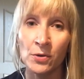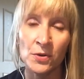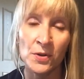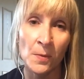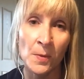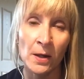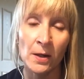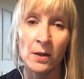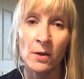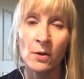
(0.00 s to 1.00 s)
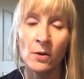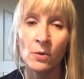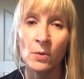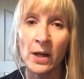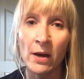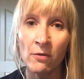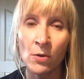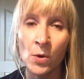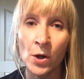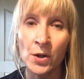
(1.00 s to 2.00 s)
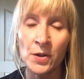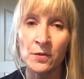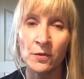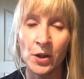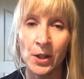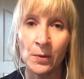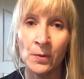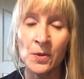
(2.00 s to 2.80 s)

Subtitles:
your stomach, whatever works for you.